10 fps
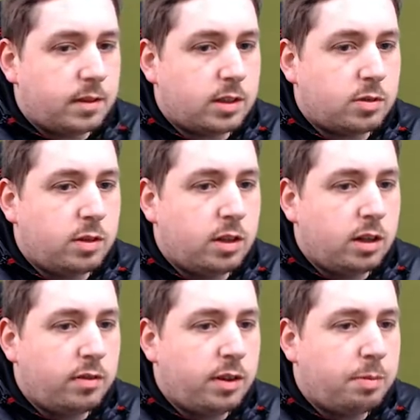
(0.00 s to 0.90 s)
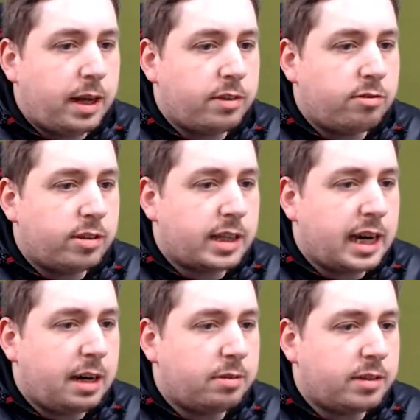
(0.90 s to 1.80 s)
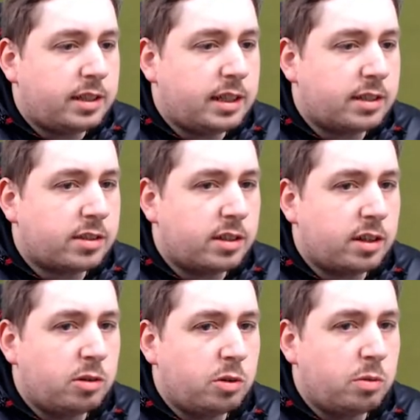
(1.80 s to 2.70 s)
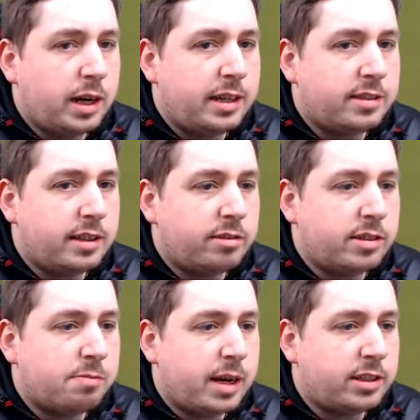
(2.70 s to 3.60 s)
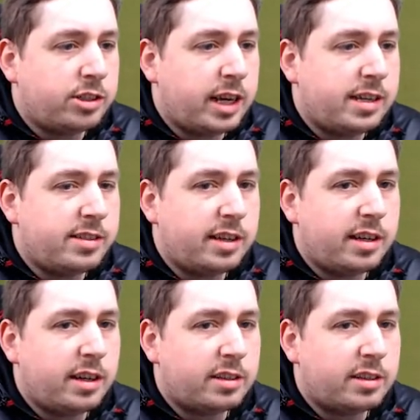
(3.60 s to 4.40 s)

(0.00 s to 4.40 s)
That's lovely played through the gap. I think that's going to go all the way, isn't it? There is a man chasing it.